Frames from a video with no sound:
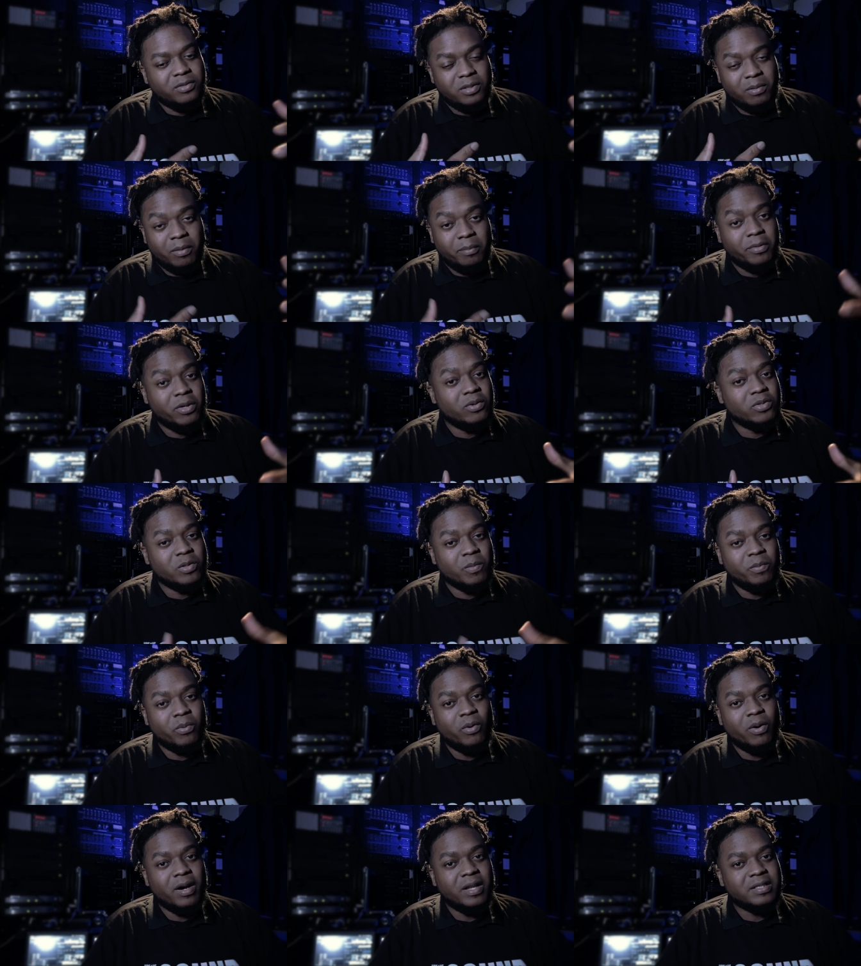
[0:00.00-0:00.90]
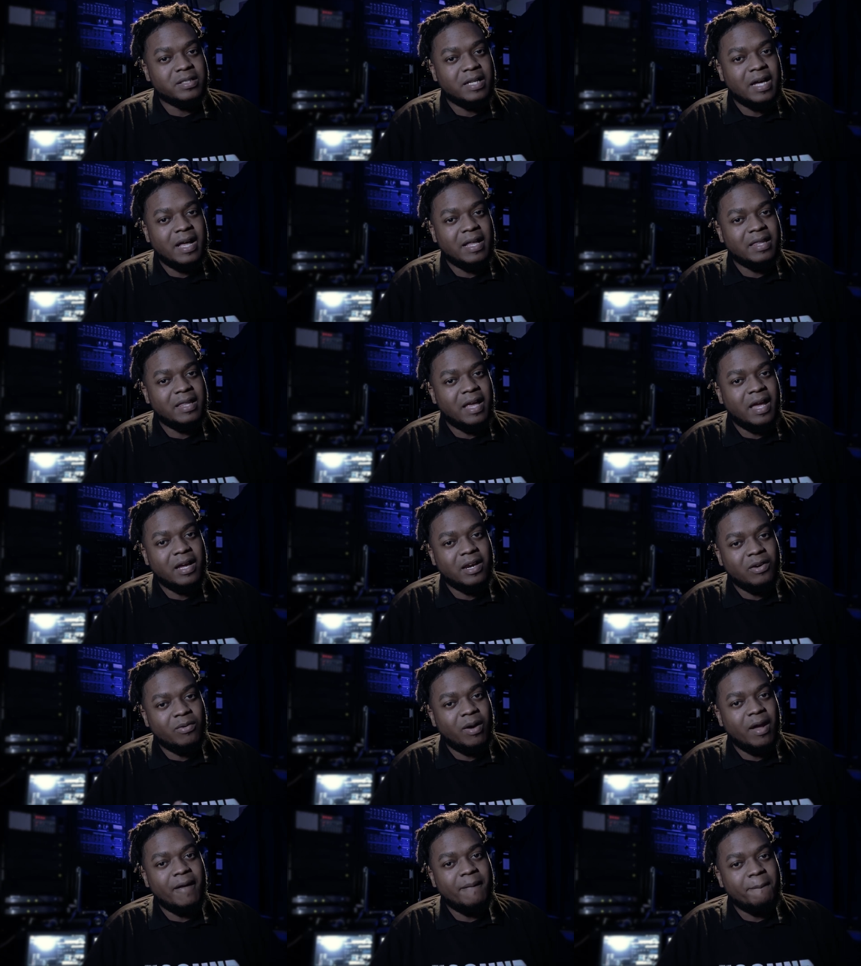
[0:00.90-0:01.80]
immune support is not that
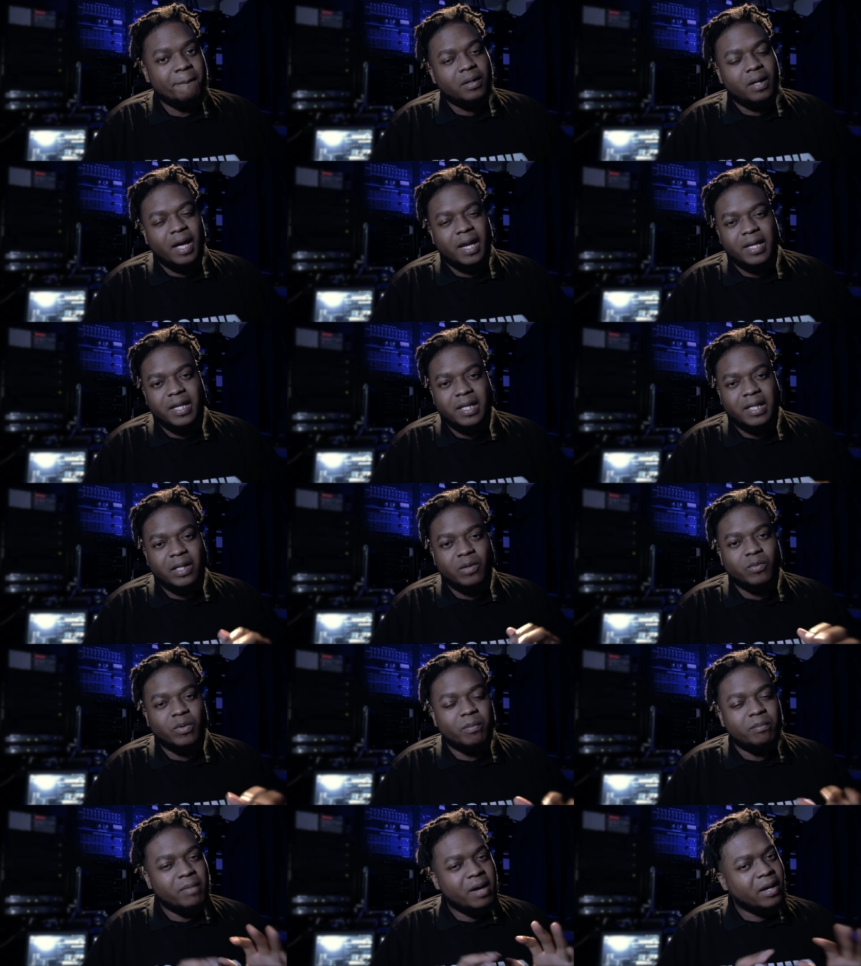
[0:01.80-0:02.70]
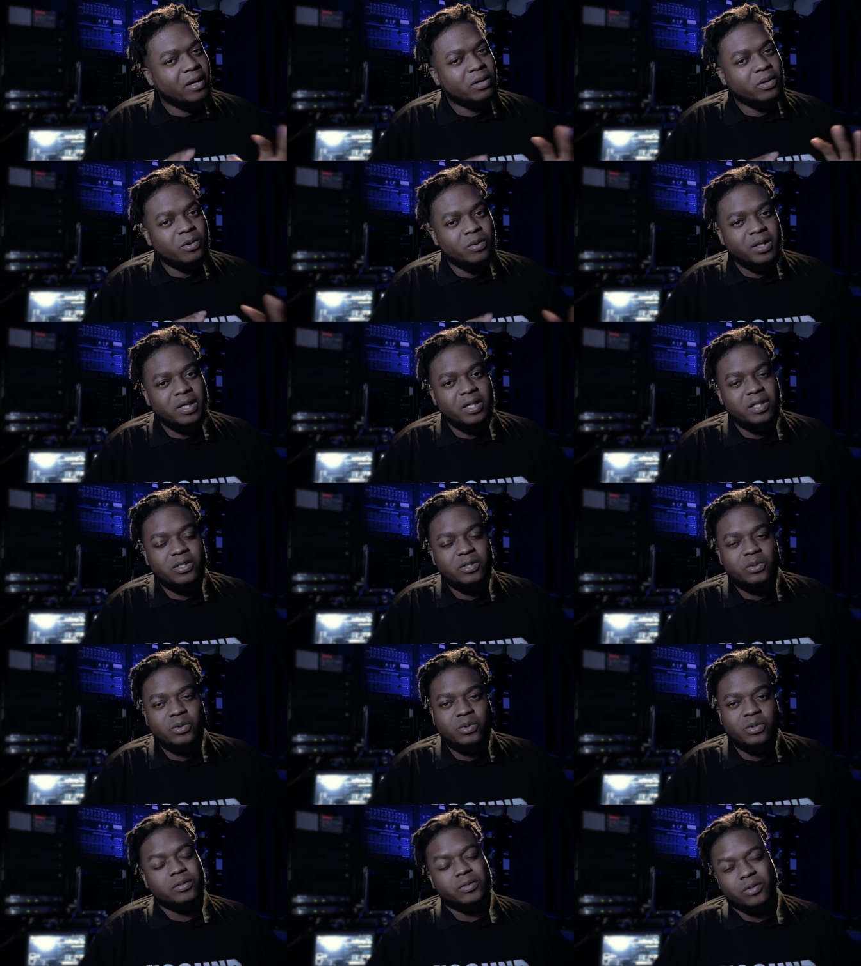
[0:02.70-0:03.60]
great and dealing with medical
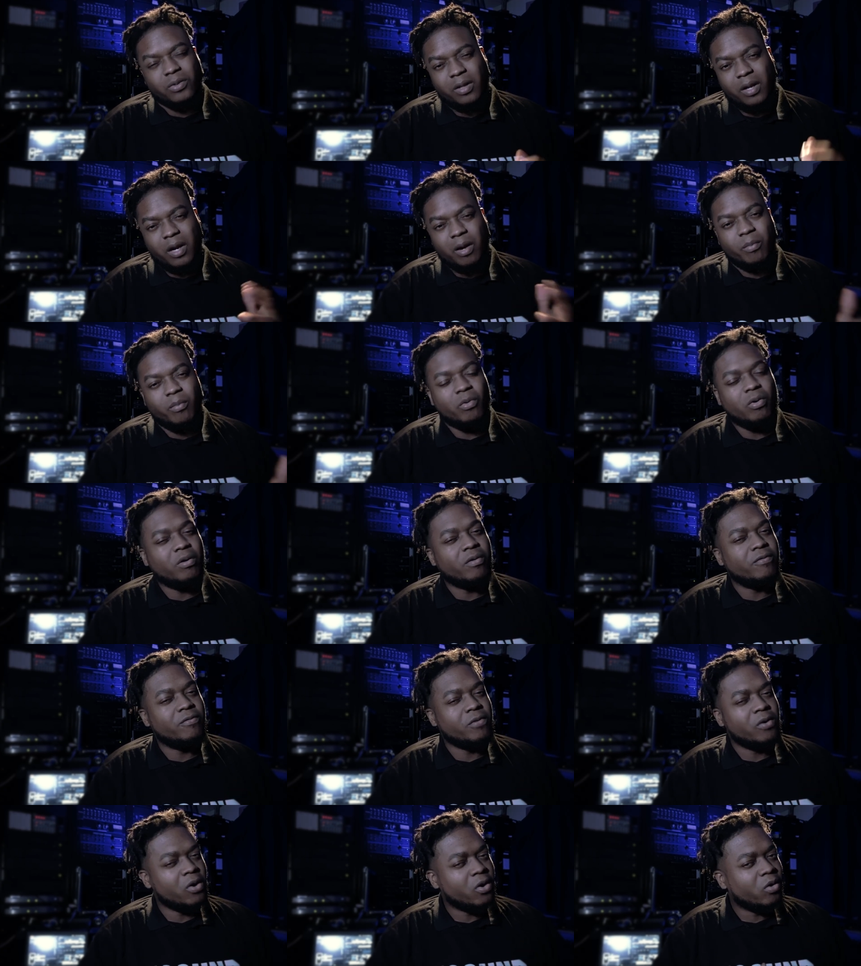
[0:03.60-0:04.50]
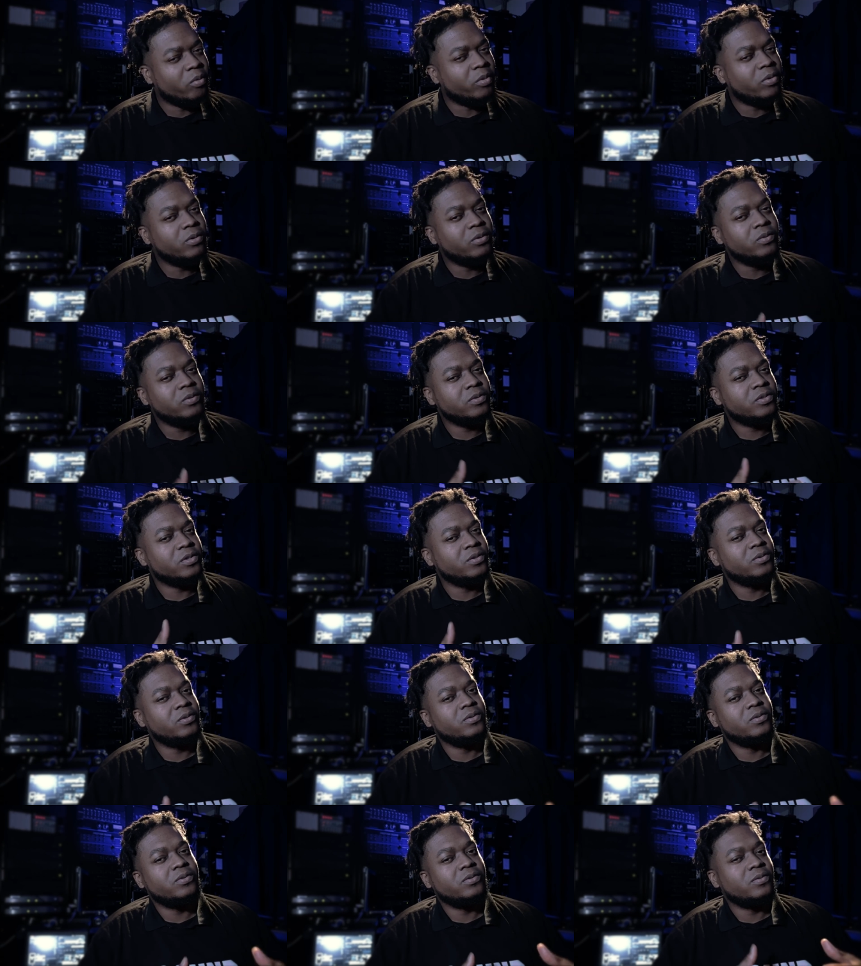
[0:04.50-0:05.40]
issues. So they are more vulnerable
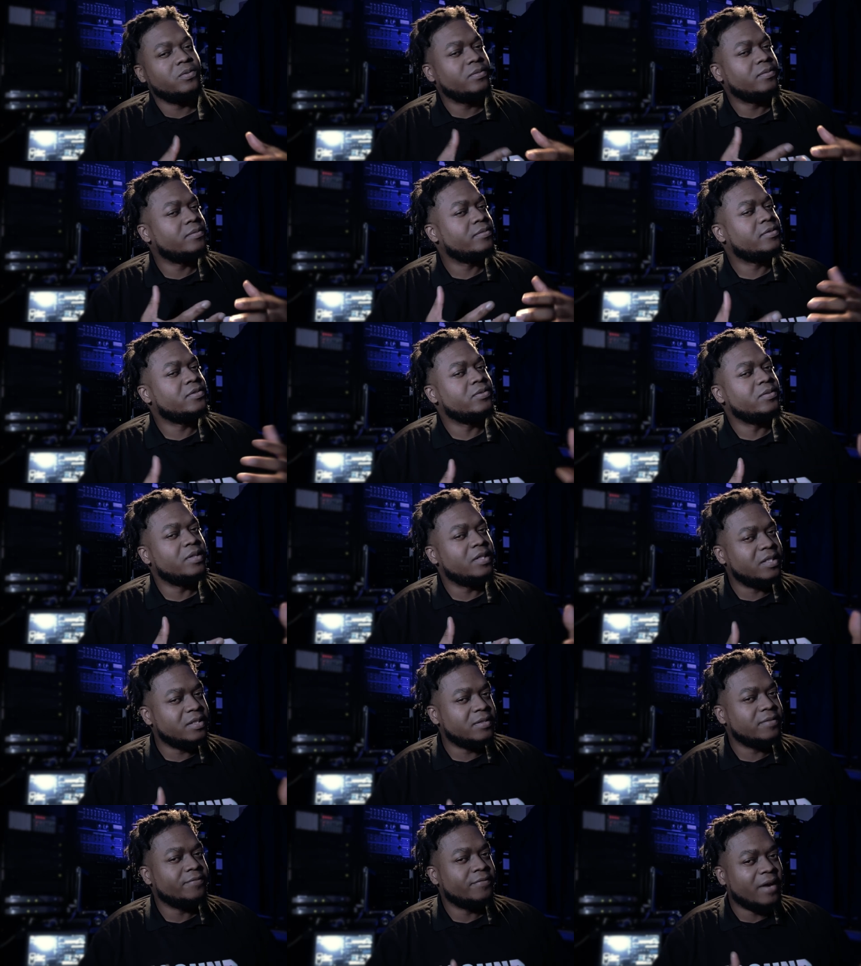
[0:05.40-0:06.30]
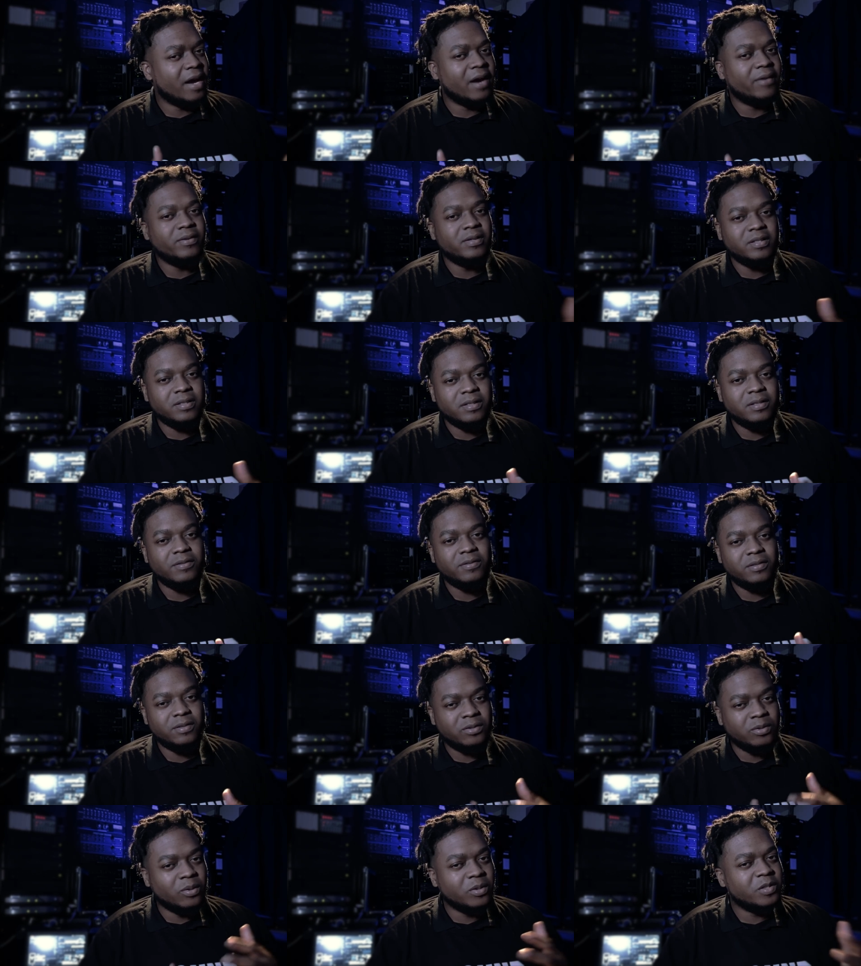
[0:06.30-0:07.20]
to, to this virus,
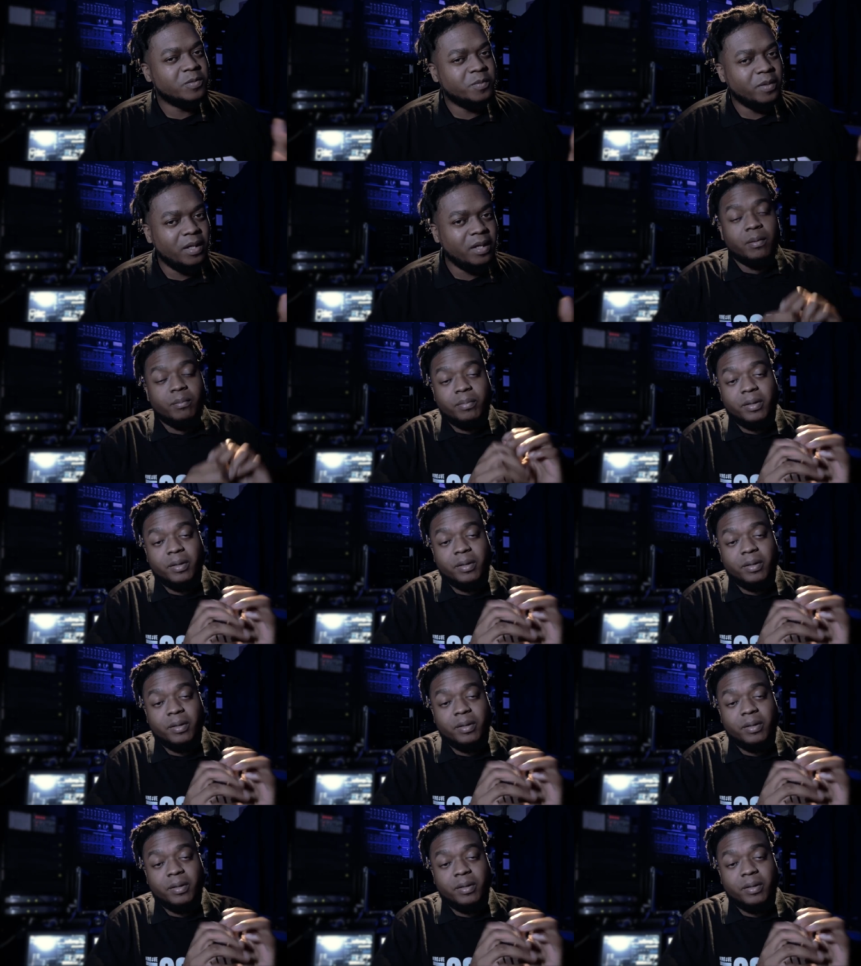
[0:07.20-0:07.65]
so to speak.